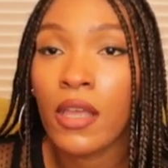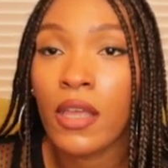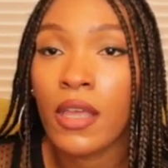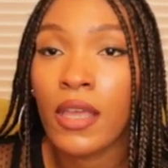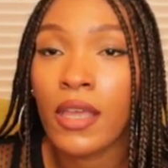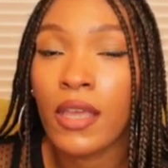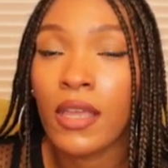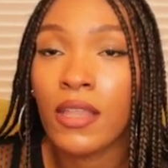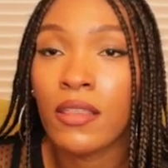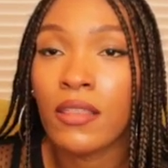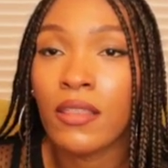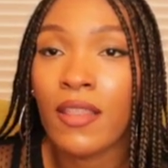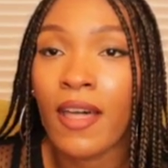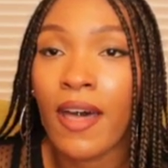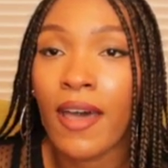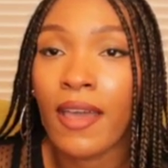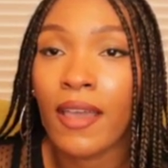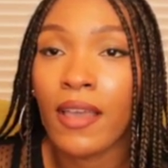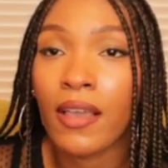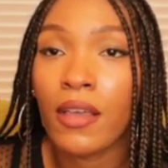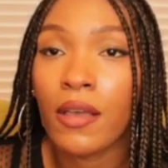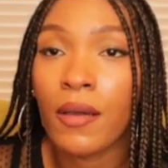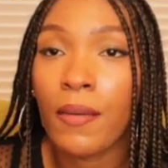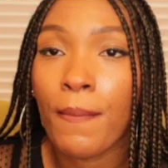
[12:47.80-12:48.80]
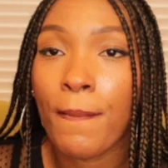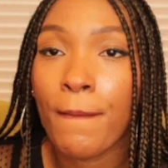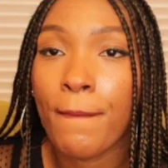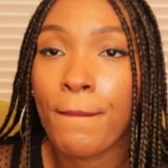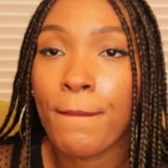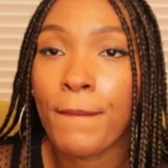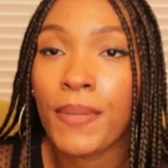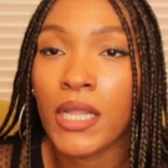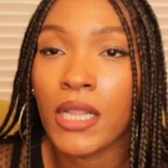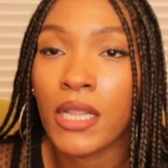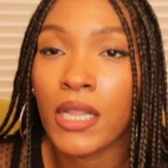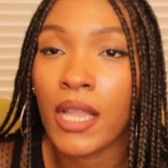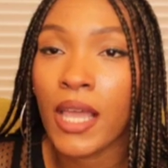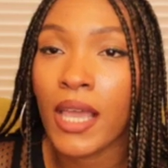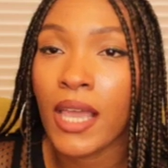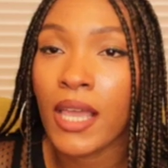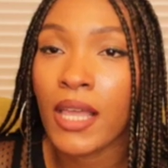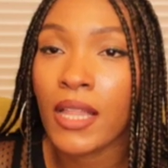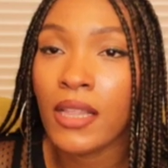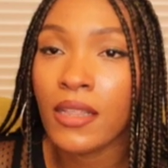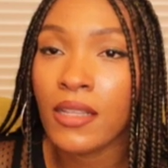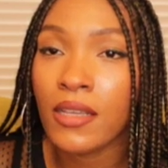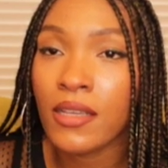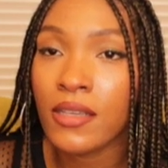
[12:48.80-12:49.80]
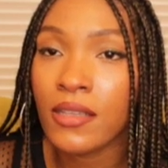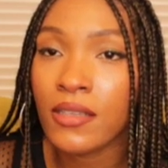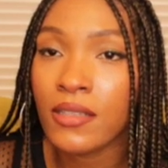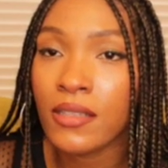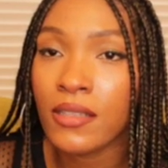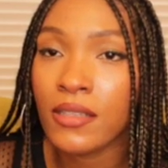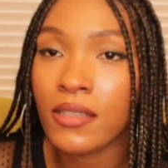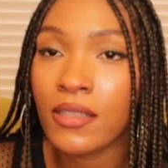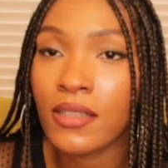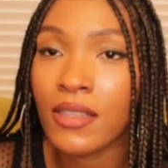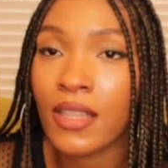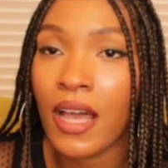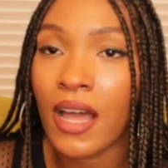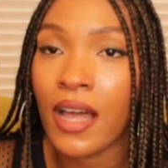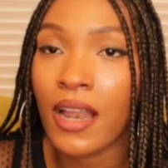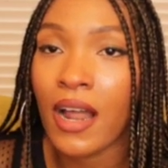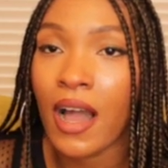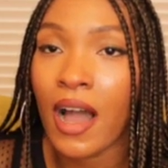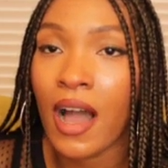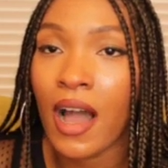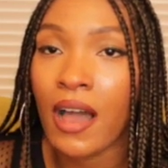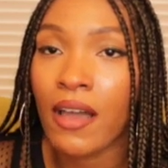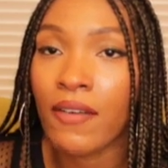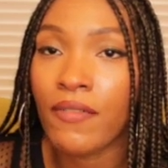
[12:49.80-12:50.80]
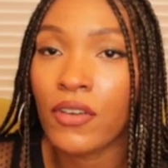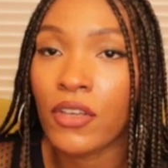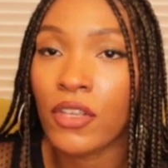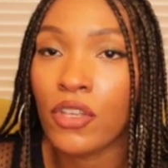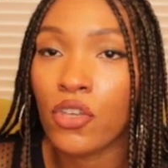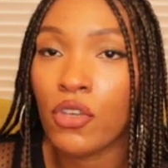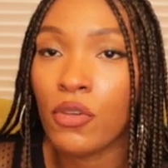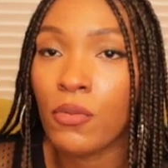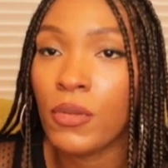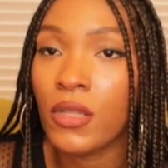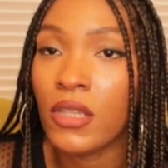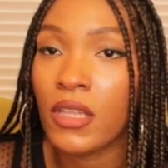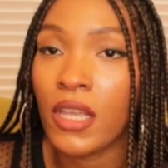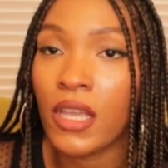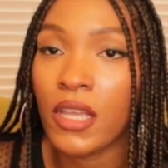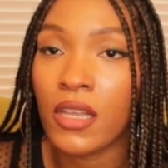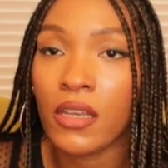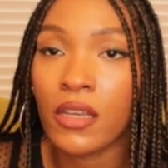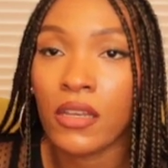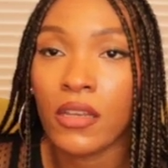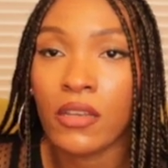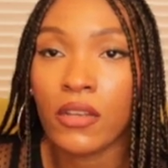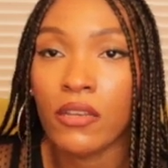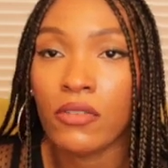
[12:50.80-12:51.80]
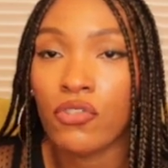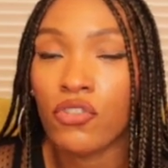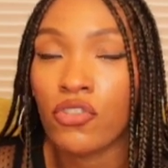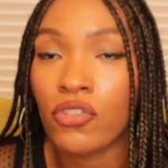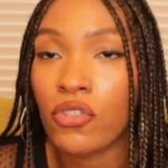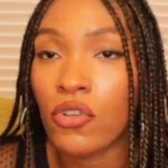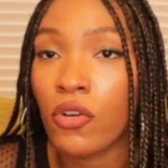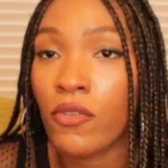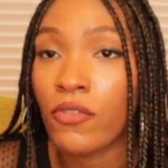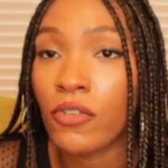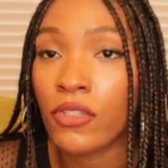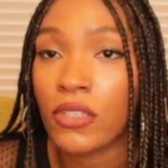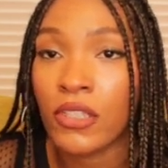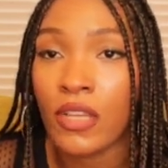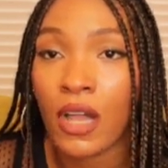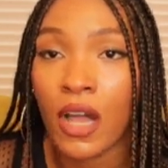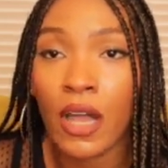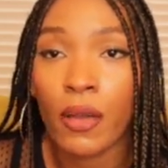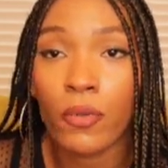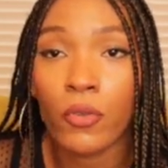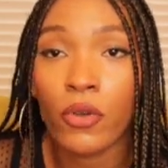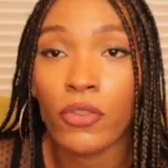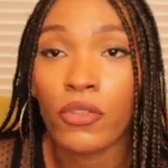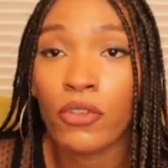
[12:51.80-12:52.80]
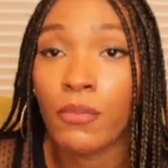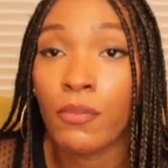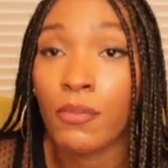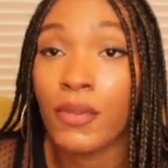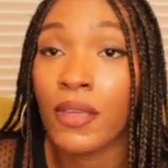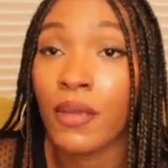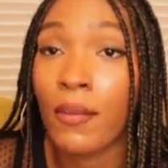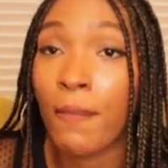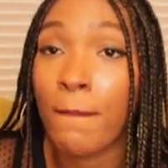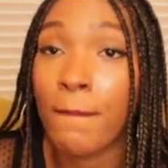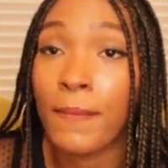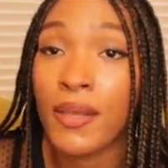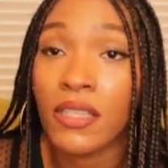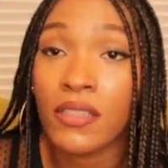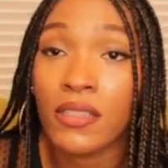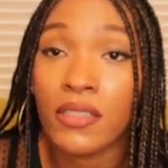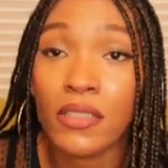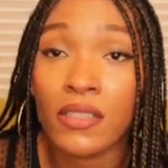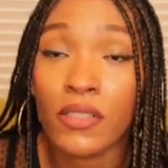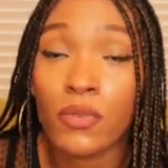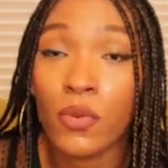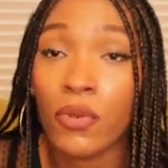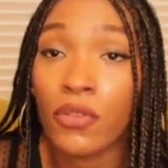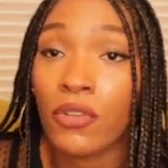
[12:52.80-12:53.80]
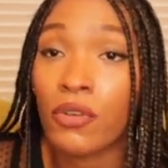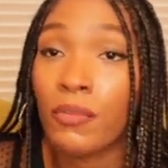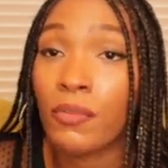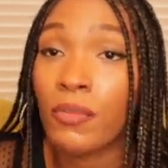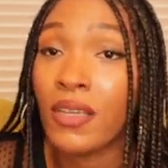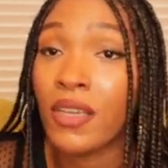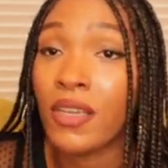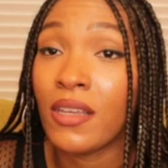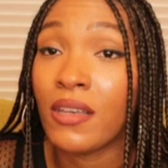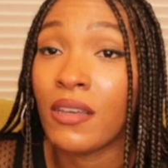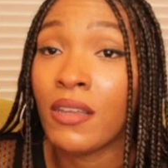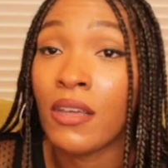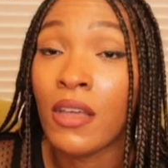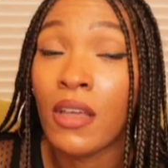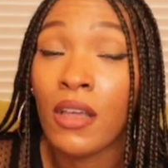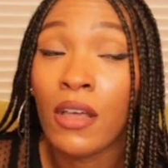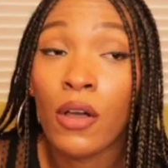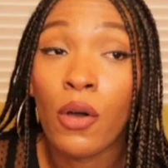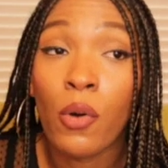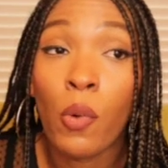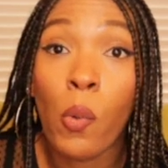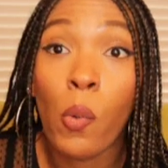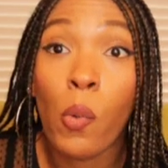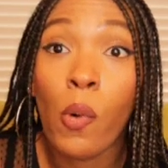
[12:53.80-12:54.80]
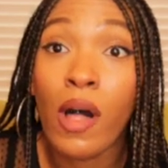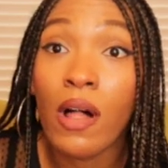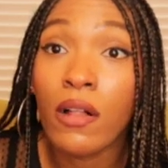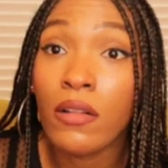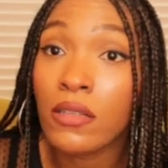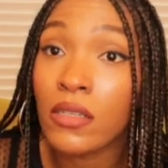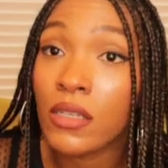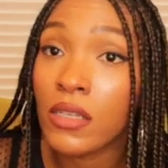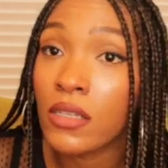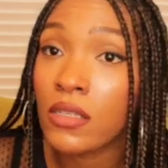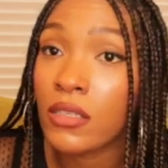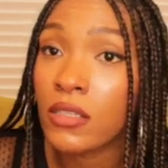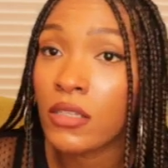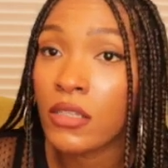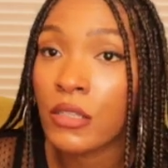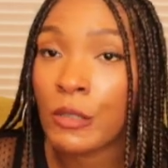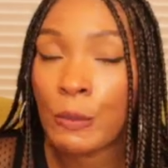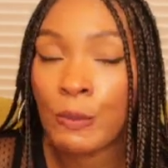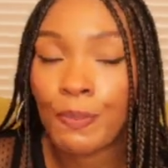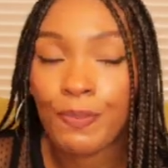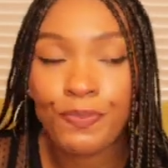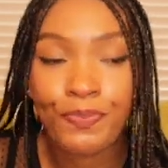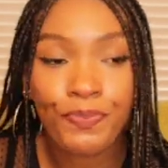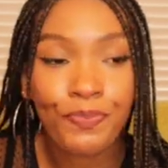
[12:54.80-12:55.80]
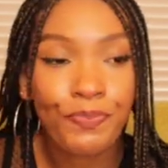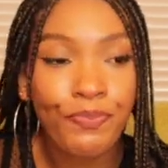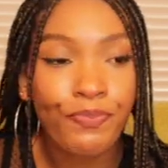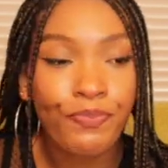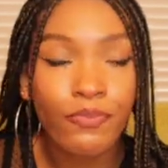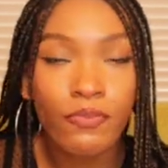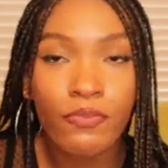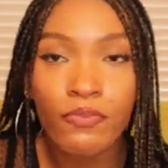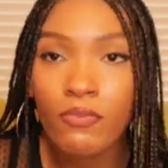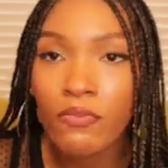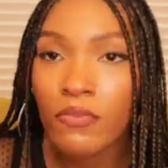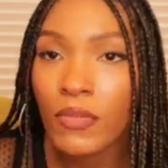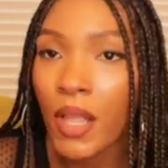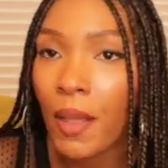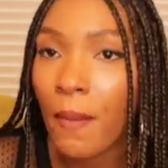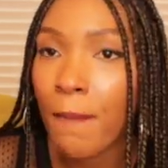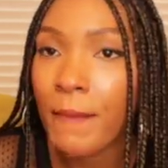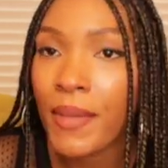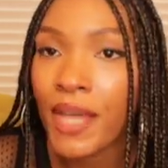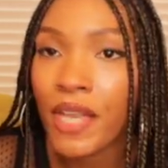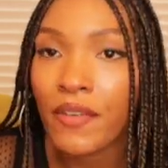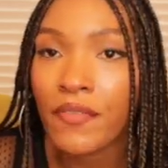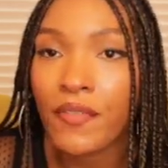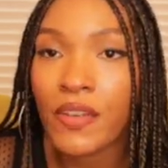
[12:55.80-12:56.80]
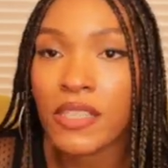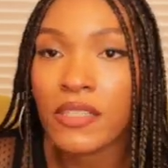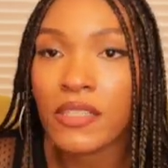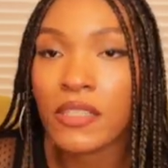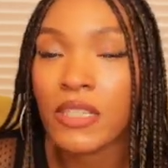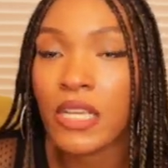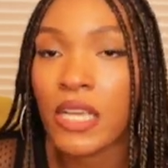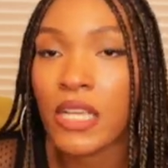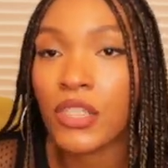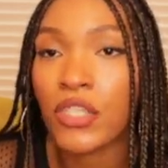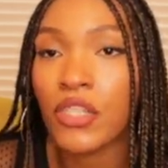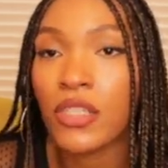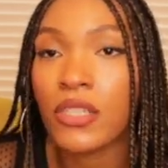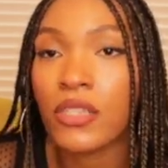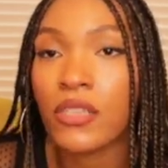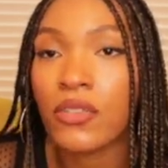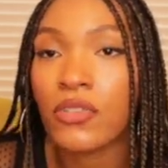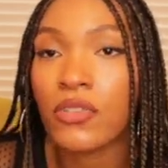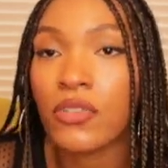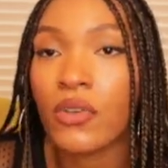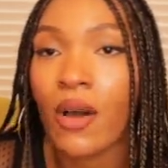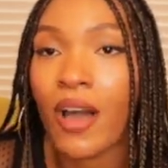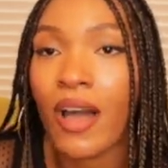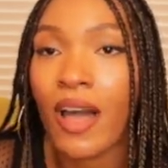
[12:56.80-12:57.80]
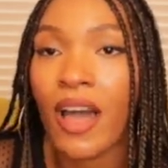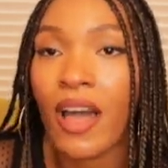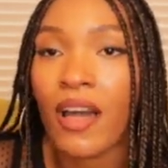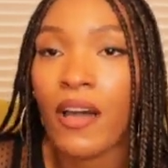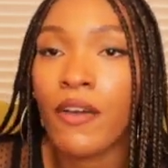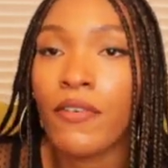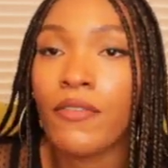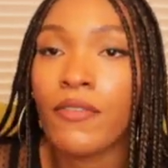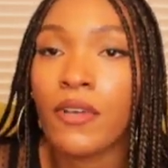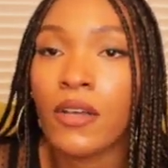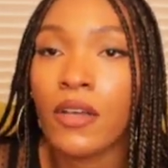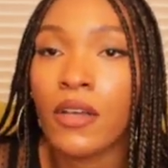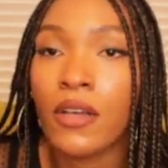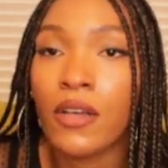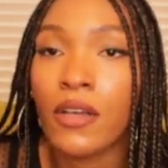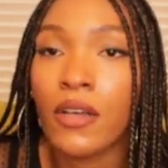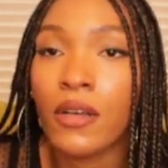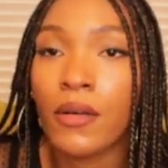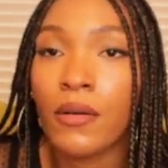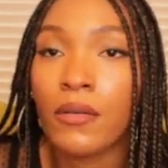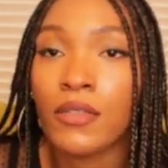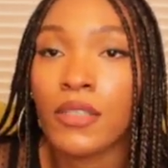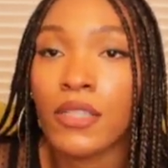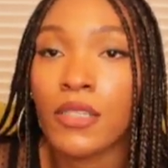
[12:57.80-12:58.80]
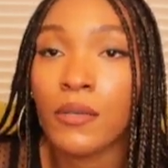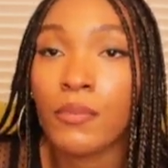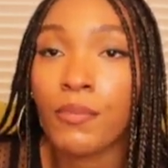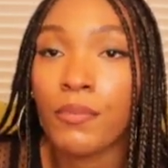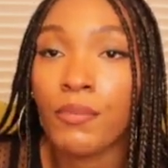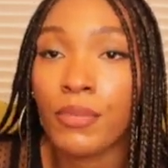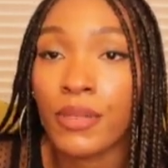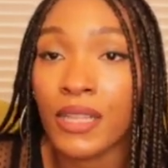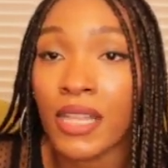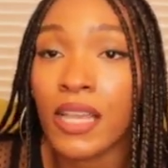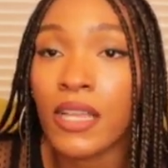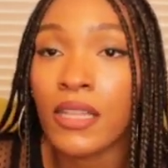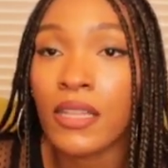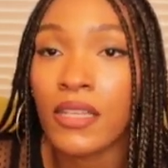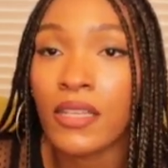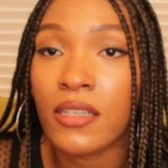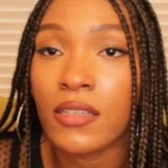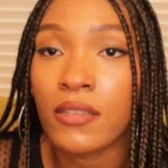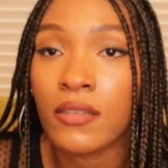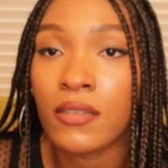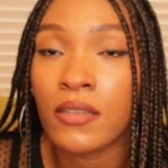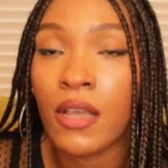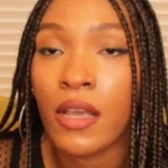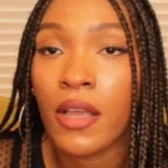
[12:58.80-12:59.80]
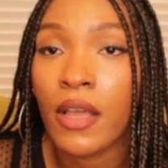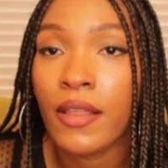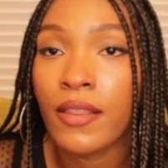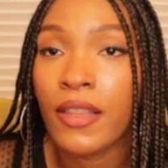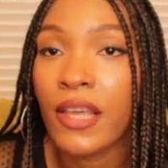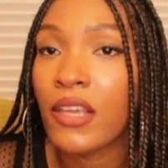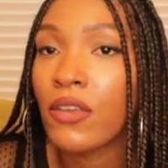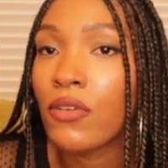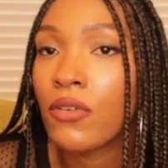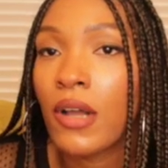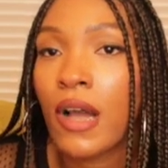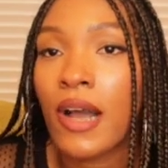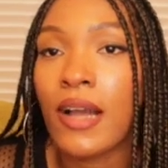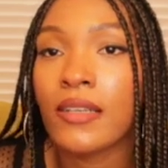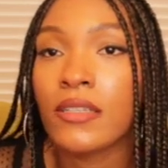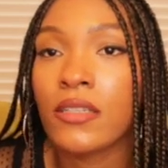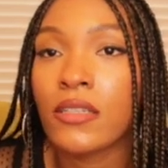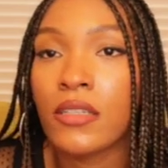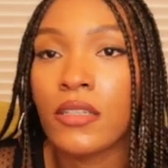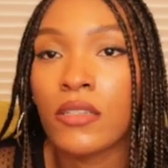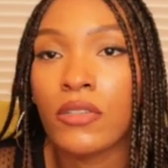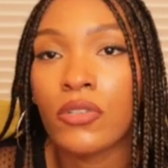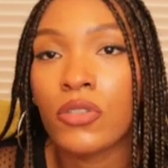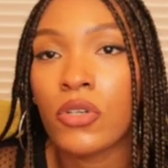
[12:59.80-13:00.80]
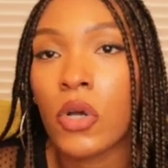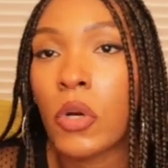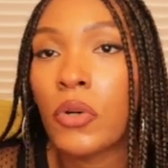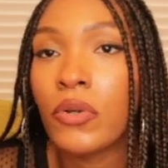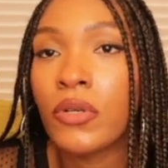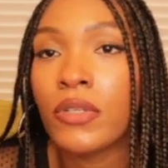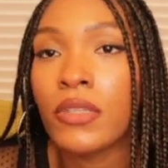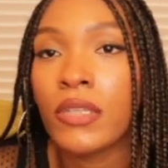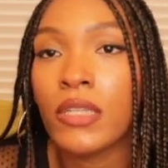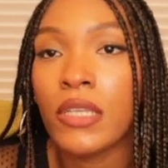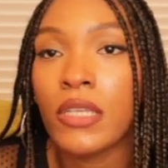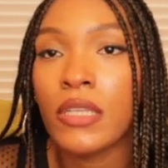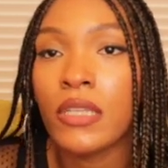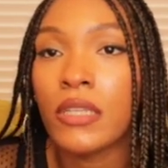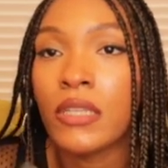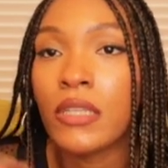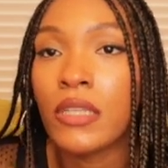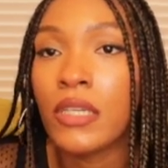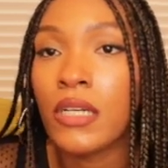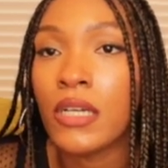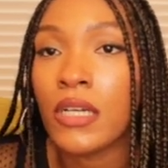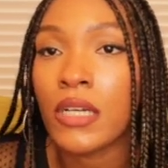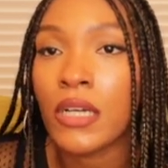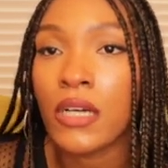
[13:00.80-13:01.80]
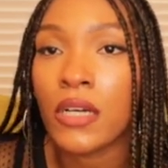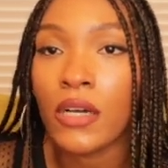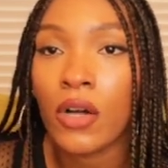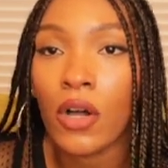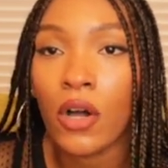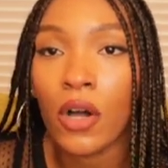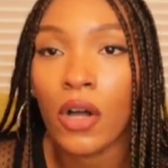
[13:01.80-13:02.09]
in like playlists that I've accumulated just over time, whether it be in business, whether it be in wellness, manifestation. So I have some playlists that you guys could totally look